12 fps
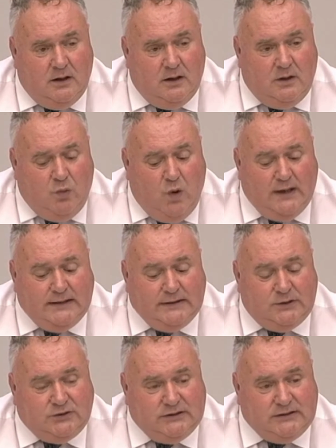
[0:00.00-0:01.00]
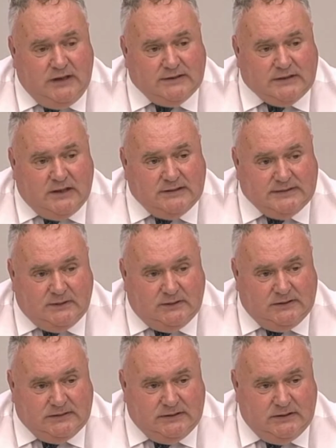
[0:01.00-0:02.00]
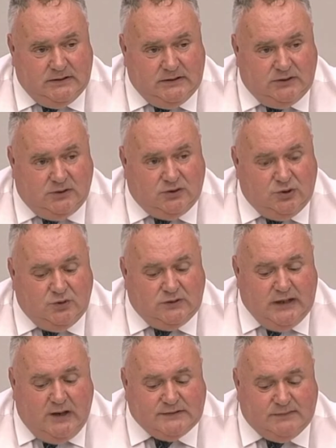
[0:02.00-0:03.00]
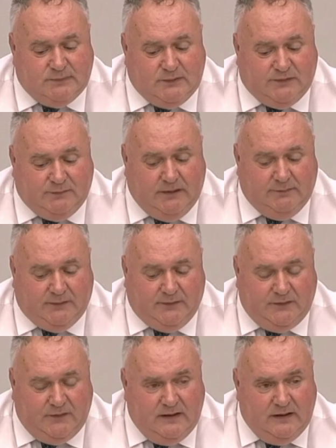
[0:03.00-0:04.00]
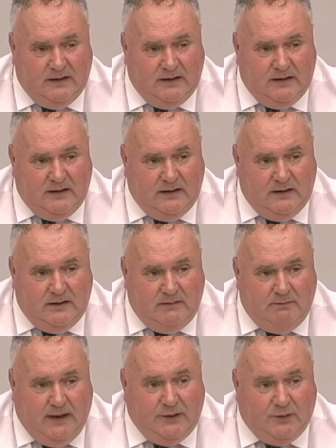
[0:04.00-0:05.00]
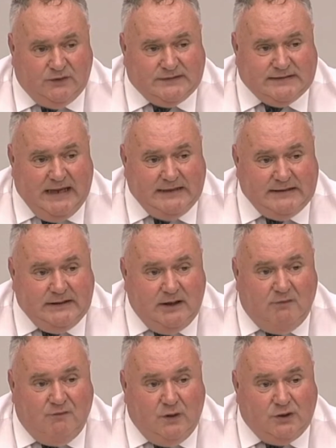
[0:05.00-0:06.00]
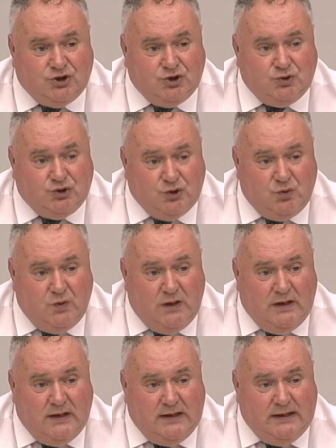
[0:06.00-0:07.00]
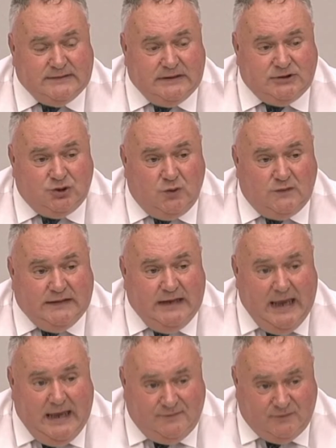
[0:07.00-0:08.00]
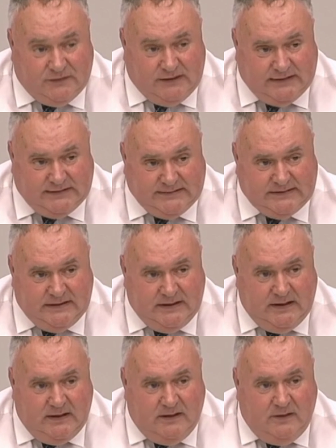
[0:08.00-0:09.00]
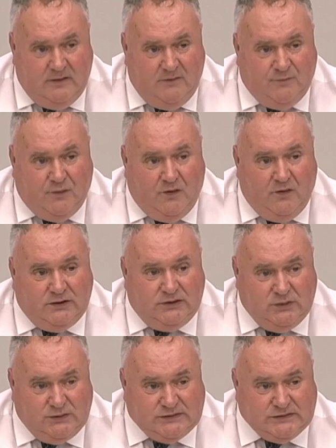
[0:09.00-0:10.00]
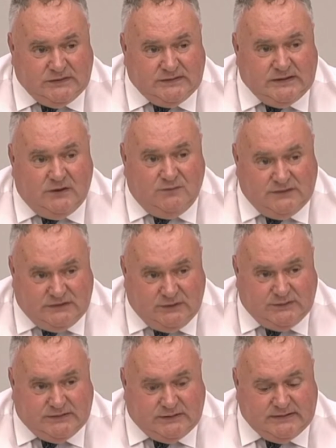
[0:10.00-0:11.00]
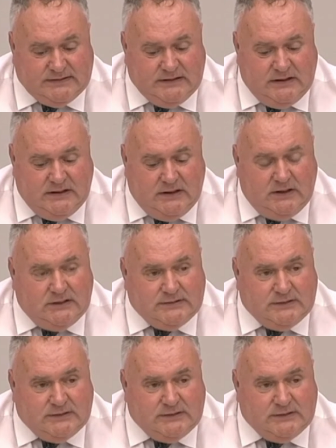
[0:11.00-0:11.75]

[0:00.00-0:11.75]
why you did not consult your 2,000 plus members? My understanding of what you do is that you are the advocates for service users. So